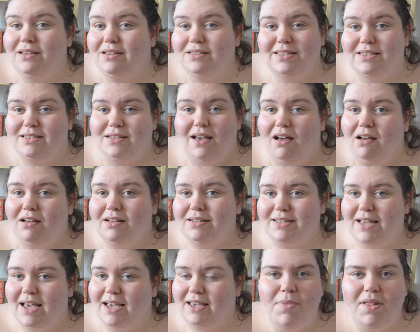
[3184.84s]
because it's a heart
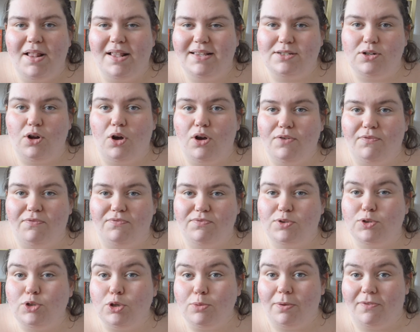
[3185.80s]
attack. It's not a
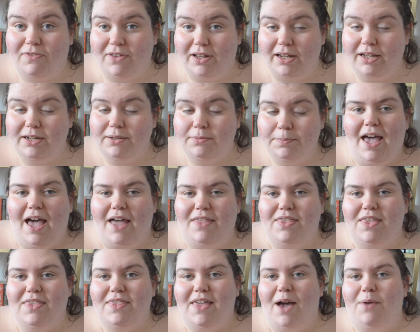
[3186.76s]
supervillain.
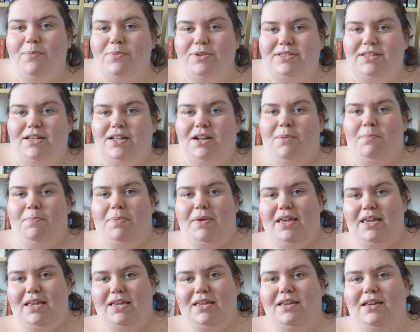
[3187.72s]
And that was going to
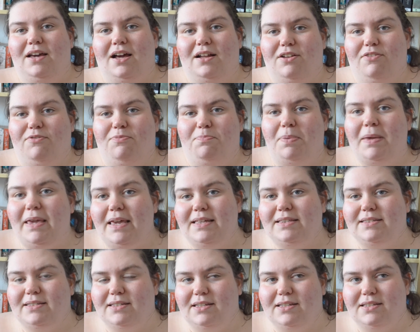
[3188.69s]
be kind of
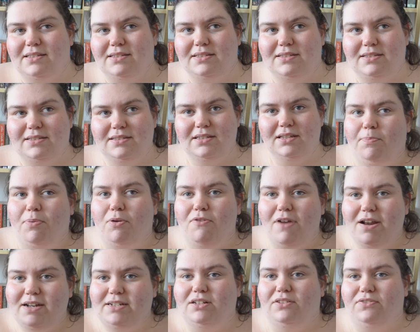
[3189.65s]
Peter's
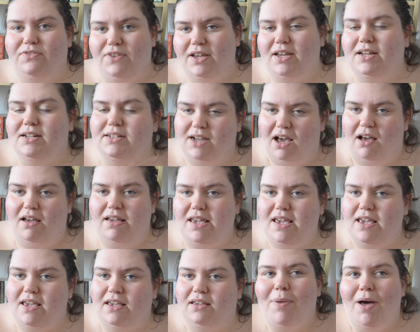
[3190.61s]
parental figure
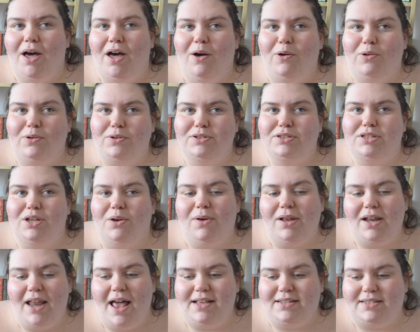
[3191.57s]
dying, but also
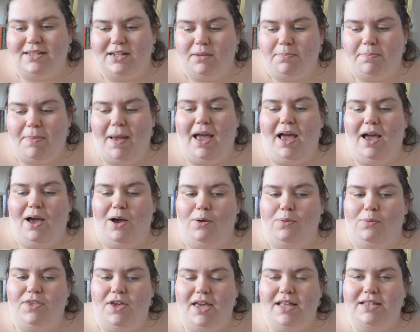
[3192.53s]
a lesson
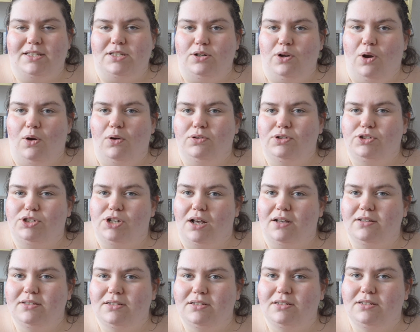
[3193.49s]
about that it's not
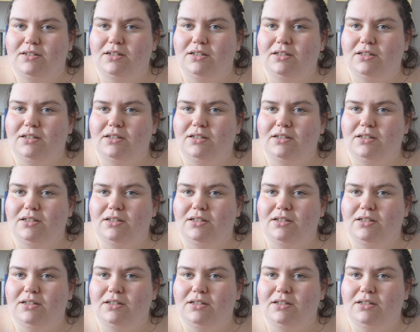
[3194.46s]
just